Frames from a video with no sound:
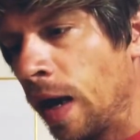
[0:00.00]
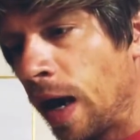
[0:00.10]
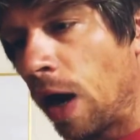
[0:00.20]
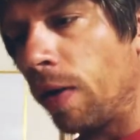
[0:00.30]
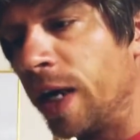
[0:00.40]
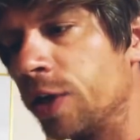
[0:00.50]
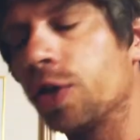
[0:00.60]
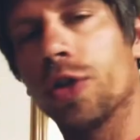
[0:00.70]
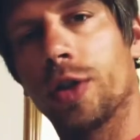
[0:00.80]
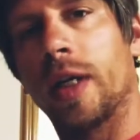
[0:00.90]
How
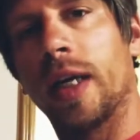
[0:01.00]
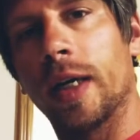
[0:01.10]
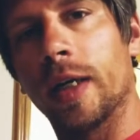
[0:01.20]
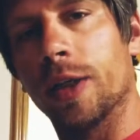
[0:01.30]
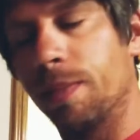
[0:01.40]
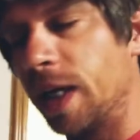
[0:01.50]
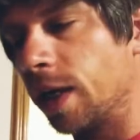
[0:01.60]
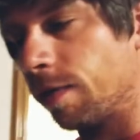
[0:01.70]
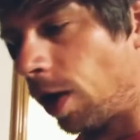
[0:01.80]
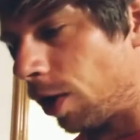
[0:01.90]
interesting it is
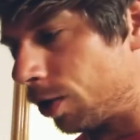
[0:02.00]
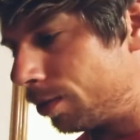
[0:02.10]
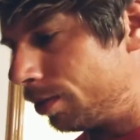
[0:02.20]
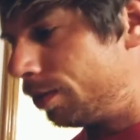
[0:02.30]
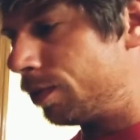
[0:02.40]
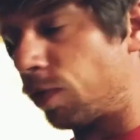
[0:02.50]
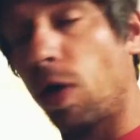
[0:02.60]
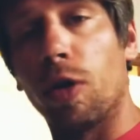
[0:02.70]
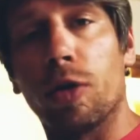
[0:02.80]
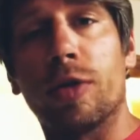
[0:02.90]
being a father for
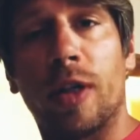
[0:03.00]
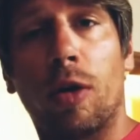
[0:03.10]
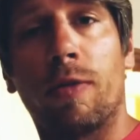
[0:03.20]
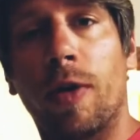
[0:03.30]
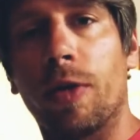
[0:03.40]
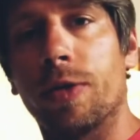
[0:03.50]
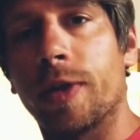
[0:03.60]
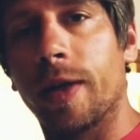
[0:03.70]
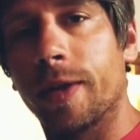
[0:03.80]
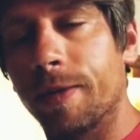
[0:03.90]
all those that are fathers
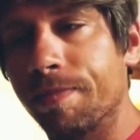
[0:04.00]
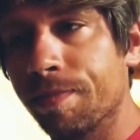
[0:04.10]
out there.